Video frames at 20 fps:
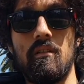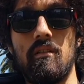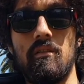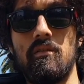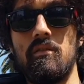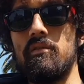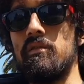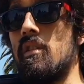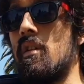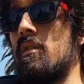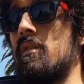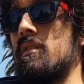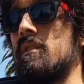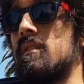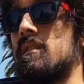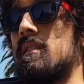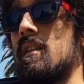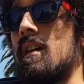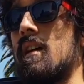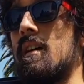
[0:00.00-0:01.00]
you'll
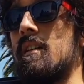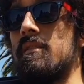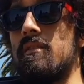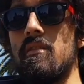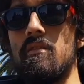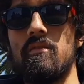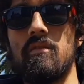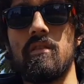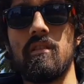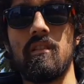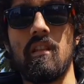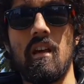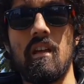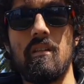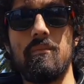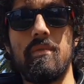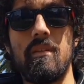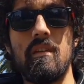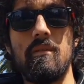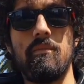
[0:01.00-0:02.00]
notice that there's a lot
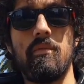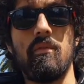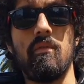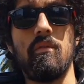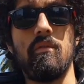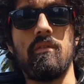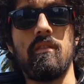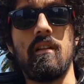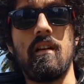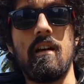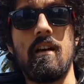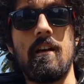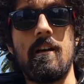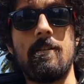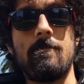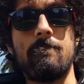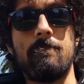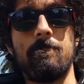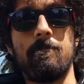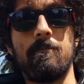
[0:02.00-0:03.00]
of people that